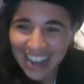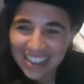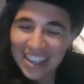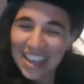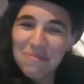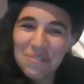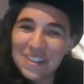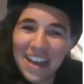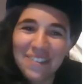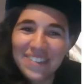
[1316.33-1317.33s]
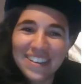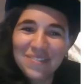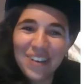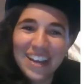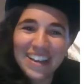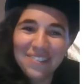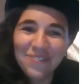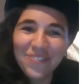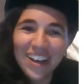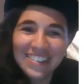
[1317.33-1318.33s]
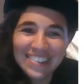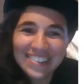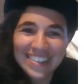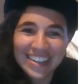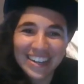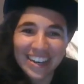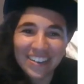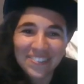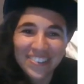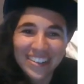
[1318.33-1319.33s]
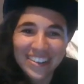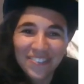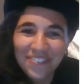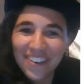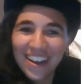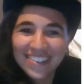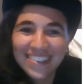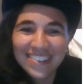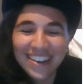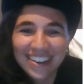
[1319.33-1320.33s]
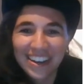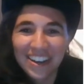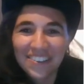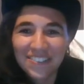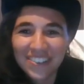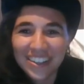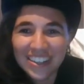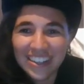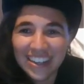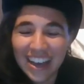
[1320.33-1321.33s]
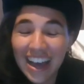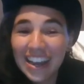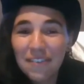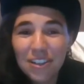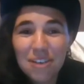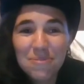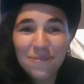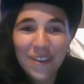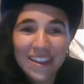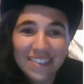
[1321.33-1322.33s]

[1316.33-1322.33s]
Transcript: He wouldn't have. He's far too stuck up. Far too stuck up. And I have a lot more faith in